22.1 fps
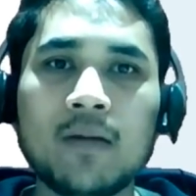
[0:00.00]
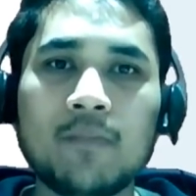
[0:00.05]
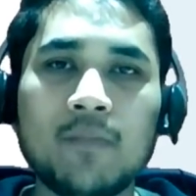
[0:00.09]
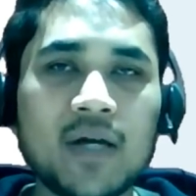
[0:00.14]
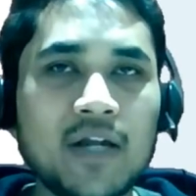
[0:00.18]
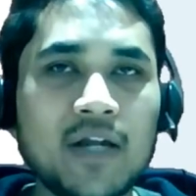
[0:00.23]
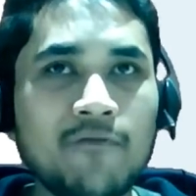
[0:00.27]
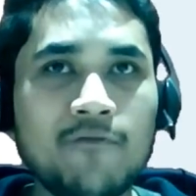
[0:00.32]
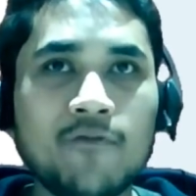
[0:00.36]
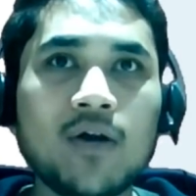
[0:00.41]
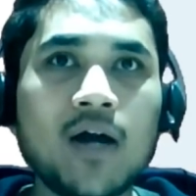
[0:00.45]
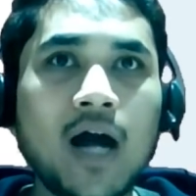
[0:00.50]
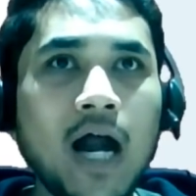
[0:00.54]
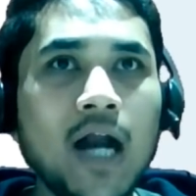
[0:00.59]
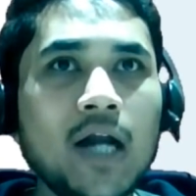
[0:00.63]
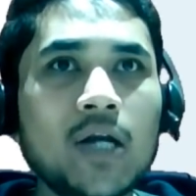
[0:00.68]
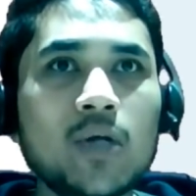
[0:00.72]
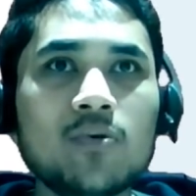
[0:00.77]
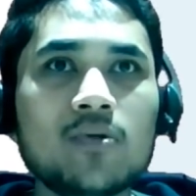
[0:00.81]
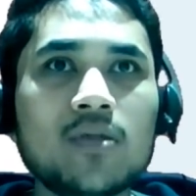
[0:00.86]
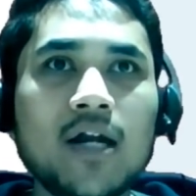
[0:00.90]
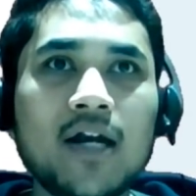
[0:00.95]
But if you
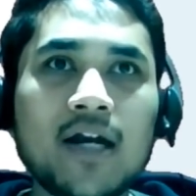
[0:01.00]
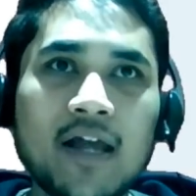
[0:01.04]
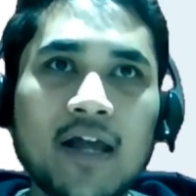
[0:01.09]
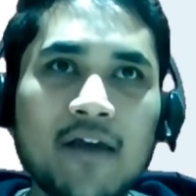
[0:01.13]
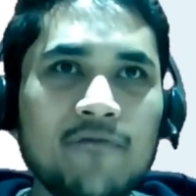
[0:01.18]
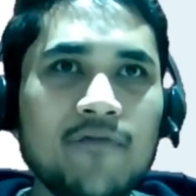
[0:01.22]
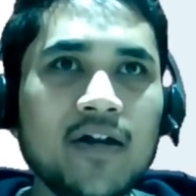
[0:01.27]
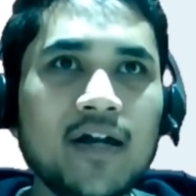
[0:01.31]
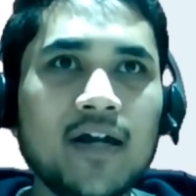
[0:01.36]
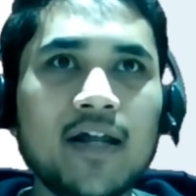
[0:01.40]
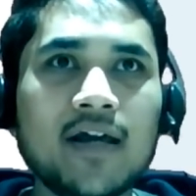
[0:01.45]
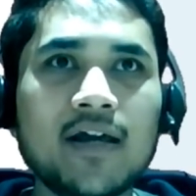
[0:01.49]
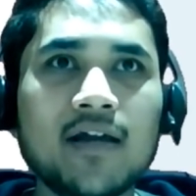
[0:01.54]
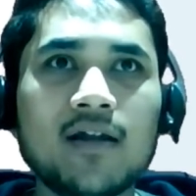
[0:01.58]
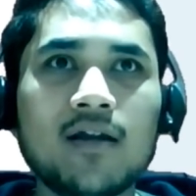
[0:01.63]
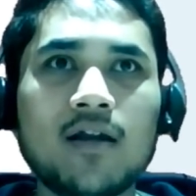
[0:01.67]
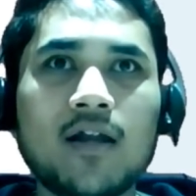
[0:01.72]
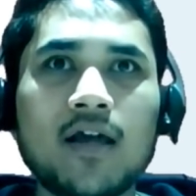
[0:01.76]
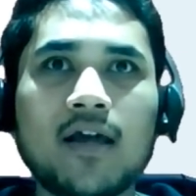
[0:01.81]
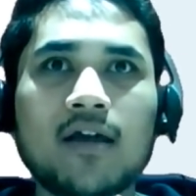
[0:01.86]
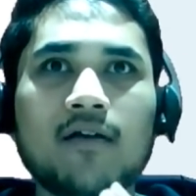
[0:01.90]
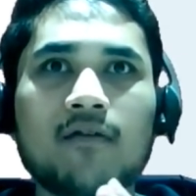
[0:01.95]
can't do that every day,
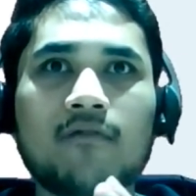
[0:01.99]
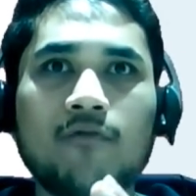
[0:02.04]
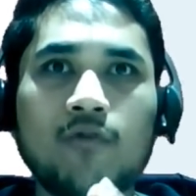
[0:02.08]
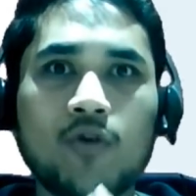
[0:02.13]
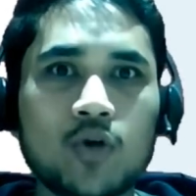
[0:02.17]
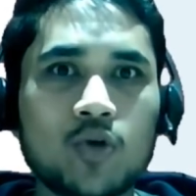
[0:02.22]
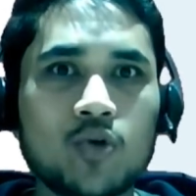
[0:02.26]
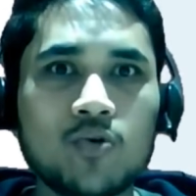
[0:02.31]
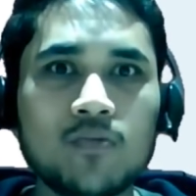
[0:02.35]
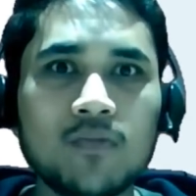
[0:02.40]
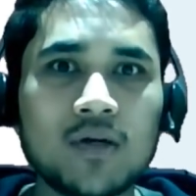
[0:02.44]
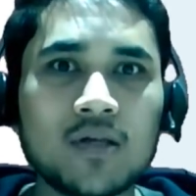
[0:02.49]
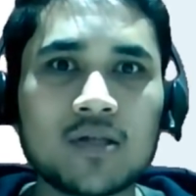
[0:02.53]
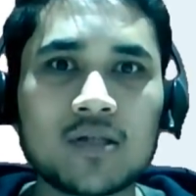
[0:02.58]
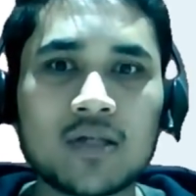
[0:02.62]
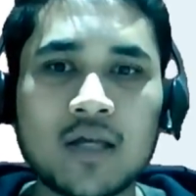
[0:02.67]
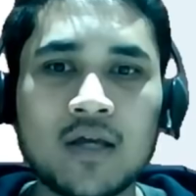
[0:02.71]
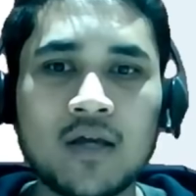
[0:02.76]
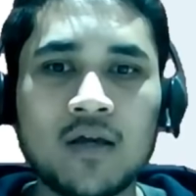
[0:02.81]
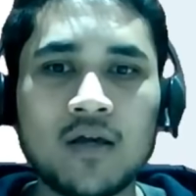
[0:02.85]
like for 2 months,